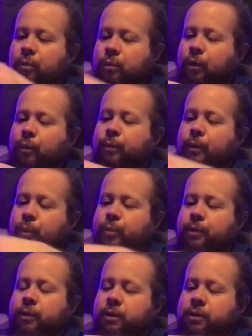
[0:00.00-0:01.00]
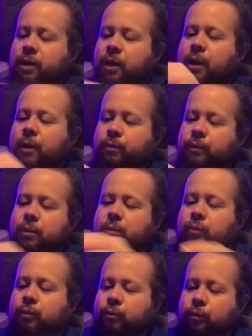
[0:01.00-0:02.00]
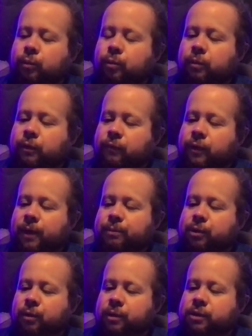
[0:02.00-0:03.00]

open to the top, the flaps on the